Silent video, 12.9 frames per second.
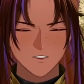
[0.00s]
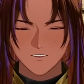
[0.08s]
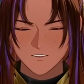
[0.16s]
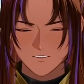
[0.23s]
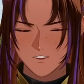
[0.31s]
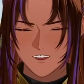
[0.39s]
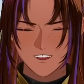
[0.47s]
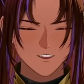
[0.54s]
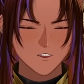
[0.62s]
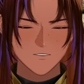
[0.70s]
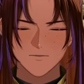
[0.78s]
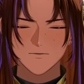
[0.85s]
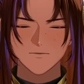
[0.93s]

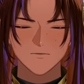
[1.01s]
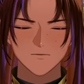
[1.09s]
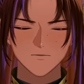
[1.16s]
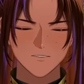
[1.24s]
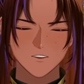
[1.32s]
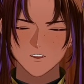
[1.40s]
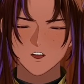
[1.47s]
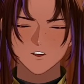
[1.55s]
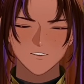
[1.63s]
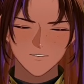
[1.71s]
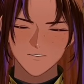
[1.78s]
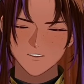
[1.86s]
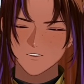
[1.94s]
the cost
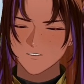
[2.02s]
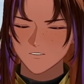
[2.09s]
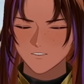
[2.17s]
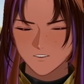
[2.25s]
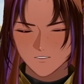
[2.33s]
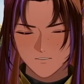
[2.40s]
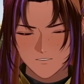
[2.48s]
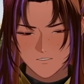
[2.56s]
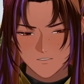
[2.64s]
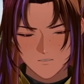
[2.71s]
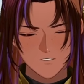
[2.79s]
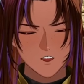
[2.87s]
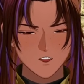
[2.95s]
of a level 1
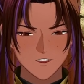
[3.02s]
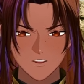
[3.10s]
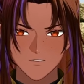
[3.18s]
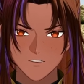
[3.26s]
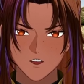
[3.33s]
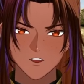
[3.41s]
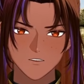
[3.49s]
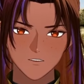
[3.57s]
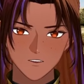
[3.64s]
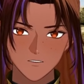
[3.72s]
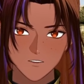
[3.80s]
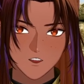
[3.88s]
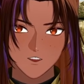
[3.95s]
wand, a rank
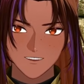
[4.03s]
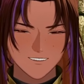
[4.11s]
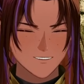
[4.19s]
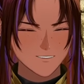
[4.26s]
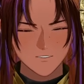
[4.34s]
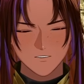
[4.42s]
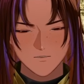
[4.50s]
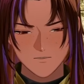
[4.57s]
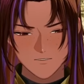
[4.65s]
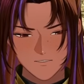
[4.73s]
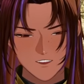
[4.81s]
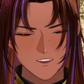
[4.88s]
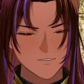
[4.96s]
1 wand, is so
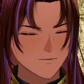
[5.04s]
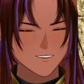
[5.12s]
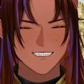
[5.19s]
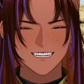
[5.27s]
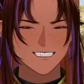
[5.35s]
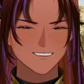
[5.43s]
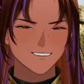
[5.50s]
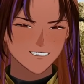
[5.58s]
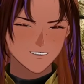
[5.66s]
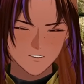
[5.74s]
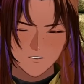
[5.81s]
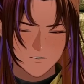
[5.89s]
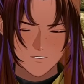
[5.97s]
cheap that
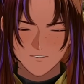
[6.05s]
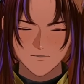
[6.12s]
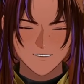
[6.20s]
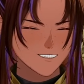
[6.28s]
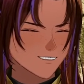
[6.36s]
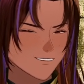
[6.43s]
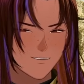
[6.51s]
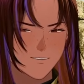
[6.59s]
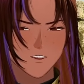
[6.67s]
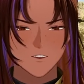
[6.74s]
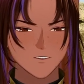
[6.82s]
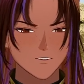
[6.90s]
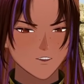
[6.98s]
you can just pick these
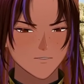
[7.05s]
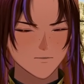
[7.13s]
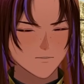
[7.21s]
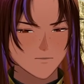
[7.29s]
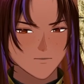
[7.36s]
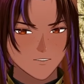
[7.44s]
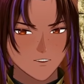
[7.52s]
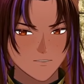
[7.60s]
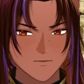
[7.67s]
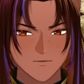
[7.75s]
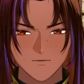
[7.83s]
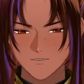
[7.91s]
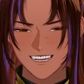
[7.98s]
suckers up for free,
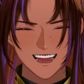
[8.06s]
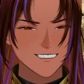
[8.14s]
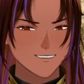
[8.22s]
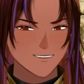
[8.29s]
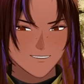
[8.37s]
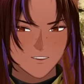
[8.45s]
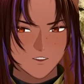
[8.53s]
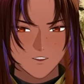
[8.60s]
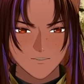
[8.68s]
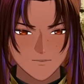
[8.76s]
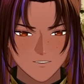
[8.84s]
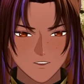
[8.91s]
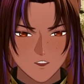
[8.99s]
practically
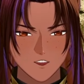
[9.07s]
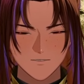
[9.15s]
speaking.